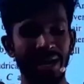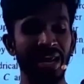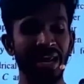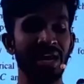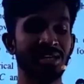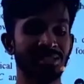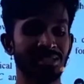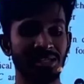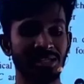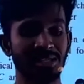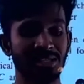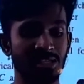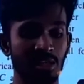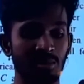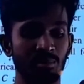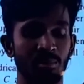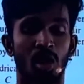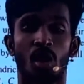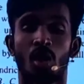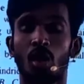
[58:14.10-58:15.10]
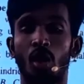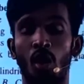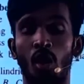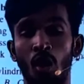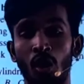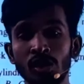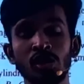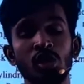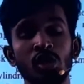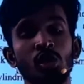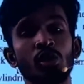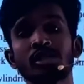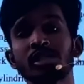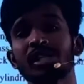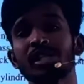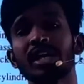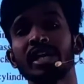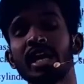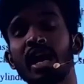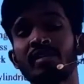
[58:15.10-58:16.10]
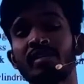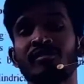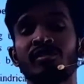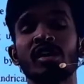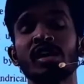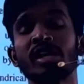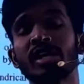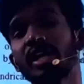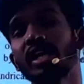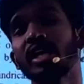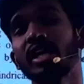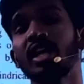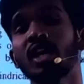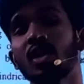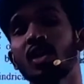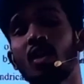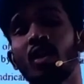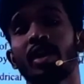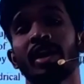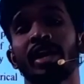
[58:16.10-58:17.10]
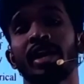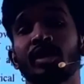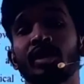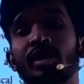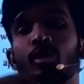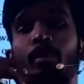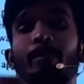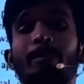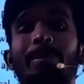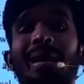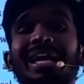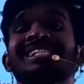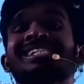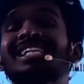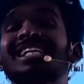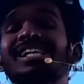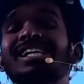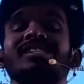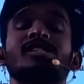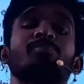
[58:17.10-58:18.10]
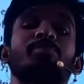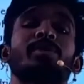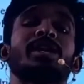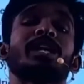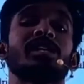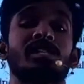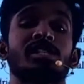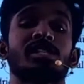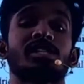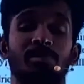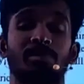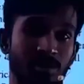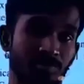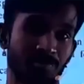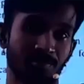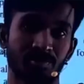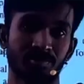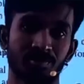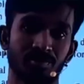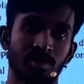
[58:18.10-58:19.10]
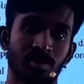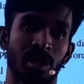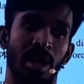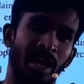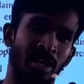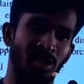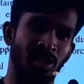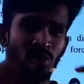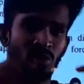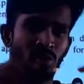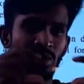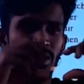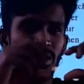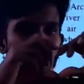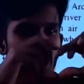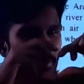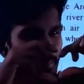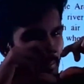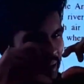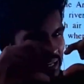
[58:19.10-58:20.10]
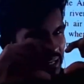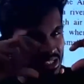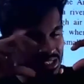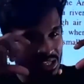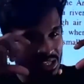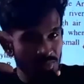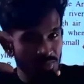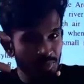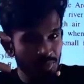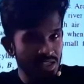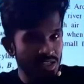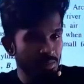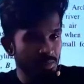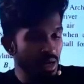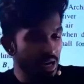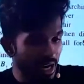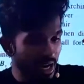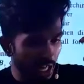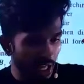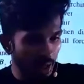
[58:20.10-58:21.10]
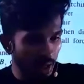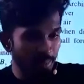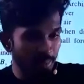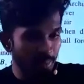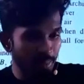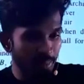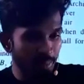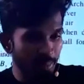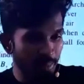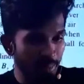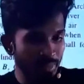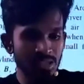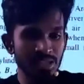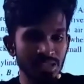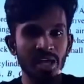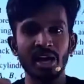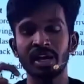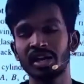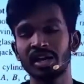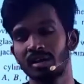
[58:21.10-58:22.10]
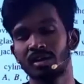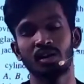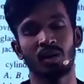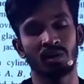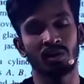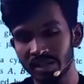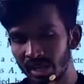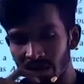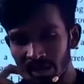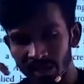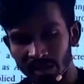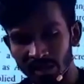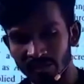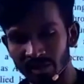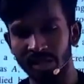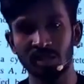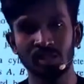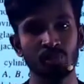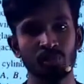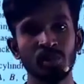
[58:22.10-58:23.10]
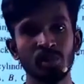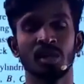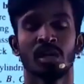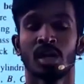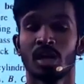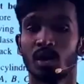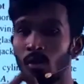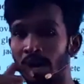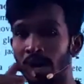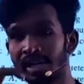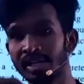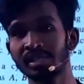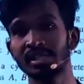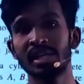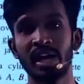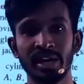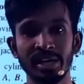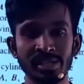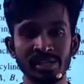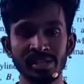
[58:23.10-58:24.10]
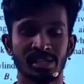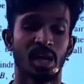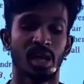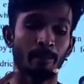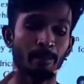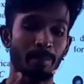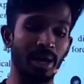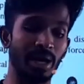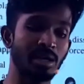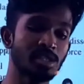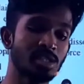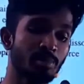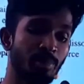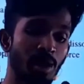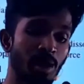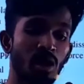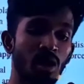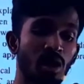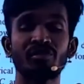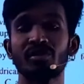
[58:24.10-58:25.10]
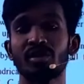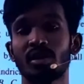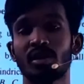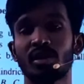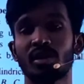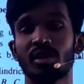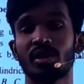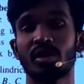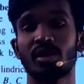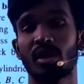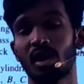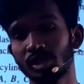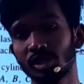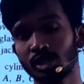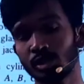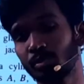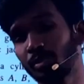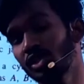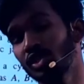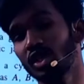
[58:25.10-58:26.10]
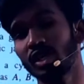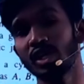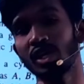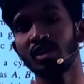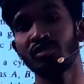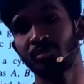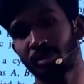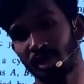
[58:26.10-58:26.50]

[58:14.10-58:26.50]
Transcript: system, all those three are working according to Pascal's principle. Actually, that Pascal's principle name is not there in our textbook. What is there is principle of transmission of pressure